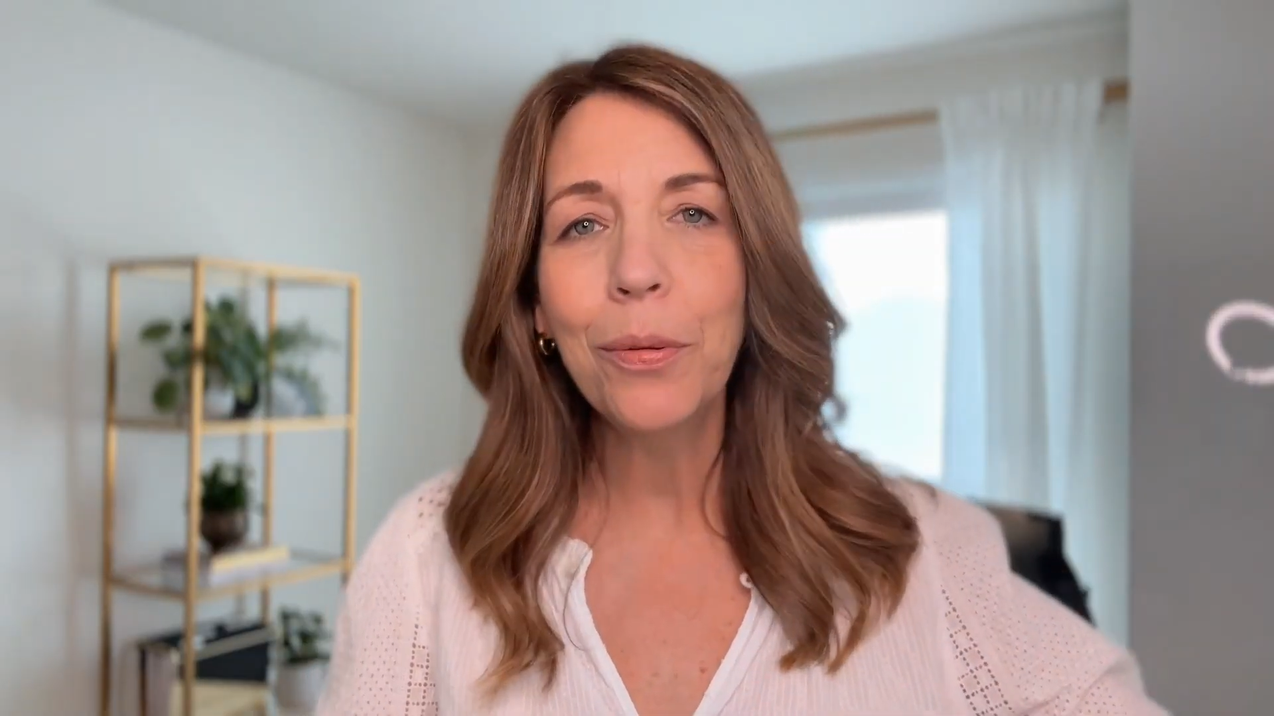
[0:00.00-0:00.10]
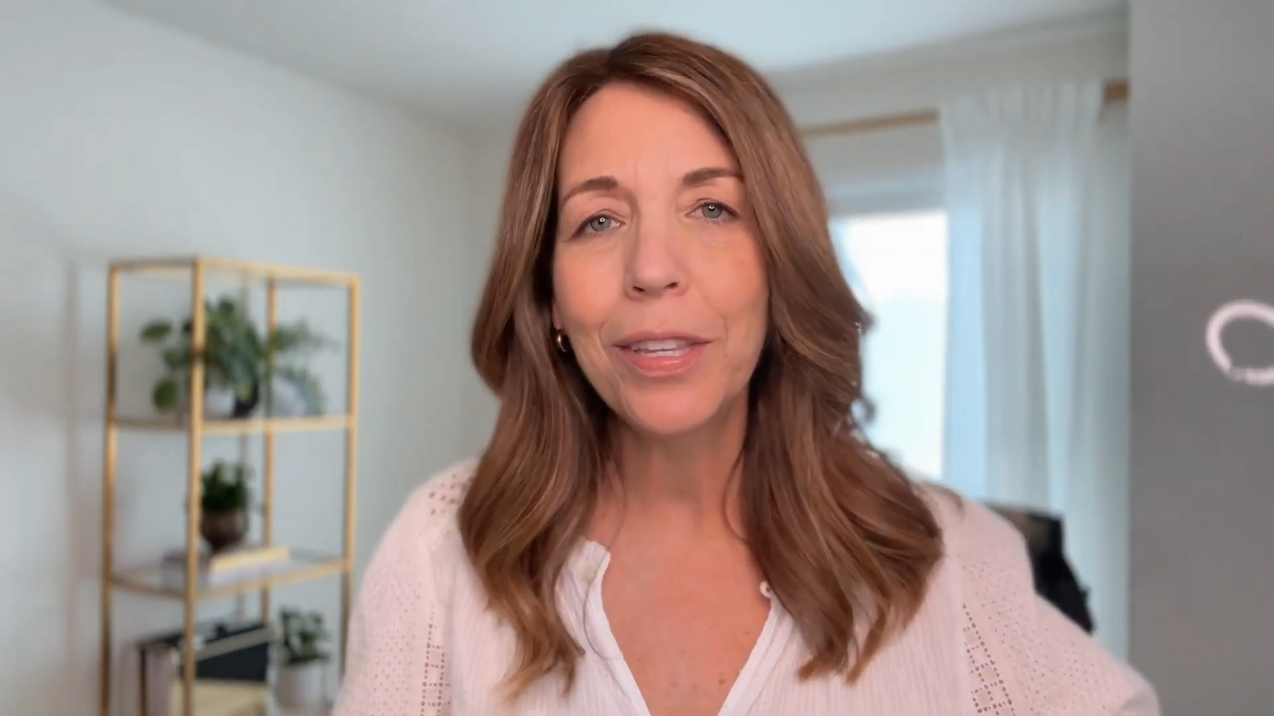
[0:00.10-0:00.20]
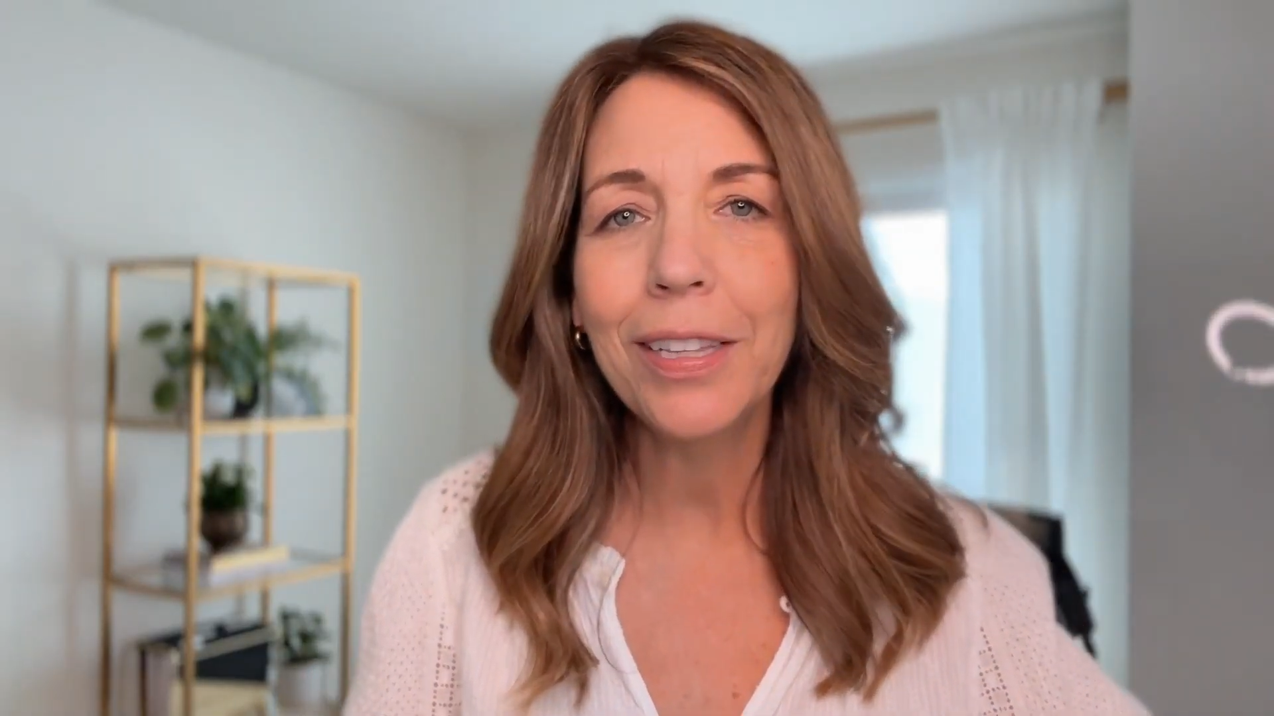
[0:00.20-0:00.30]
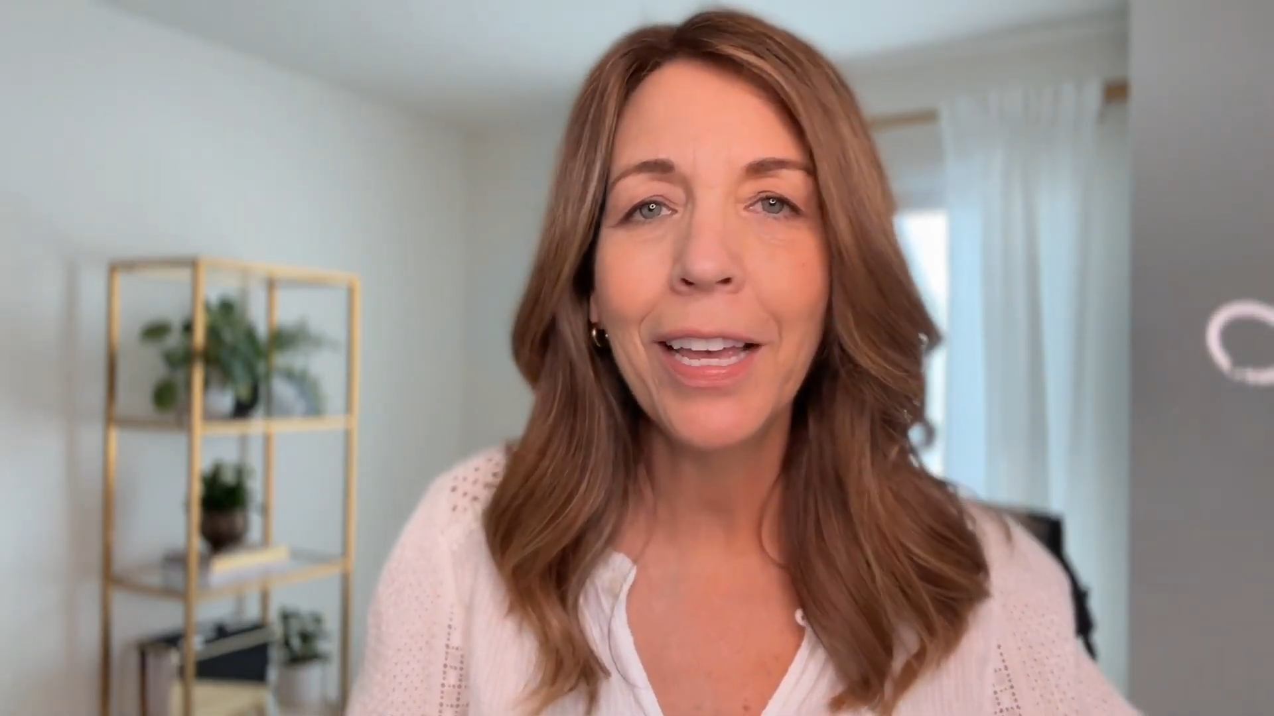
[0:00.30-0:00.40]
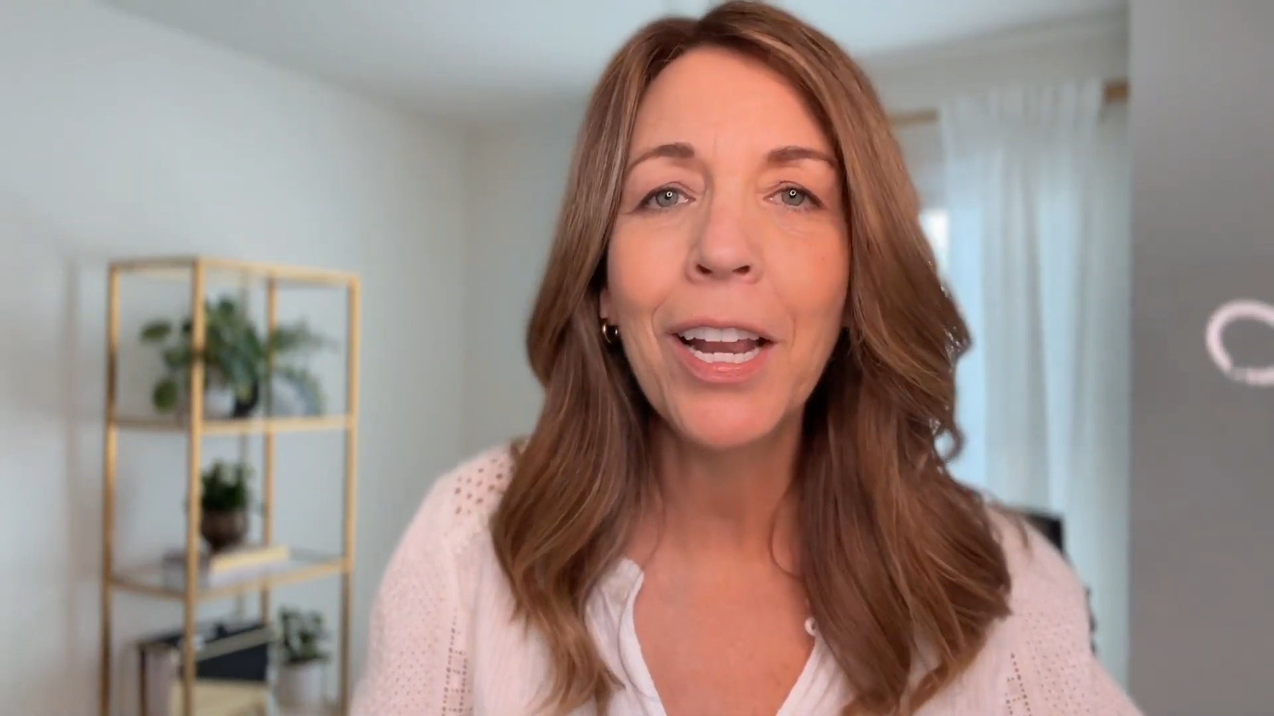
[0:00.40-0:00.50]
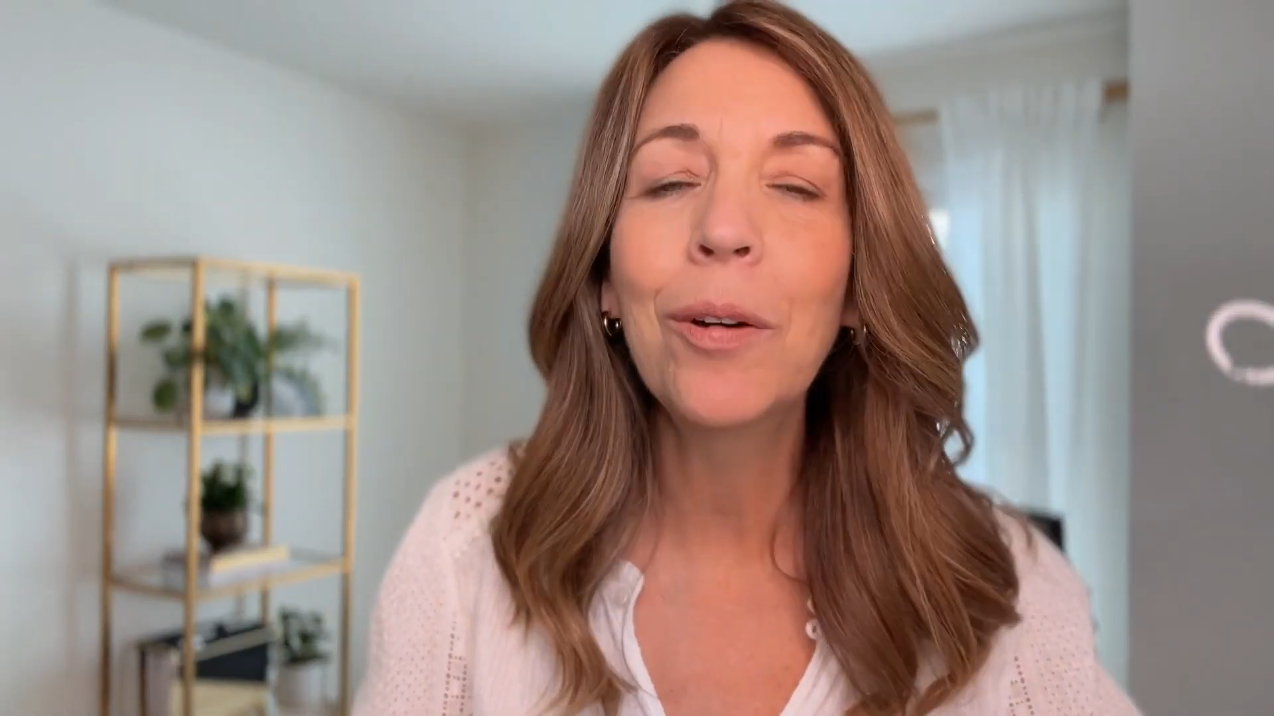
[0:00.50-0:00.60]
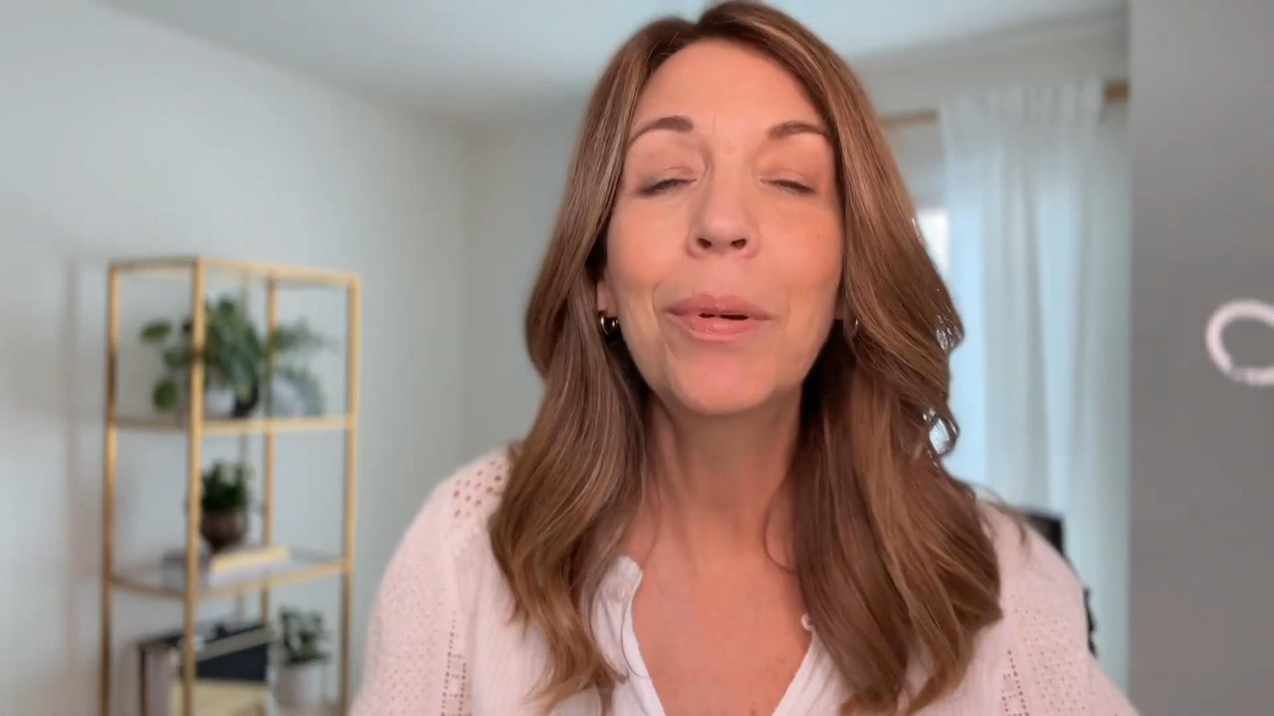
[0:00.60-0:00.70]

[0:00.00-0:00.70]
with it later.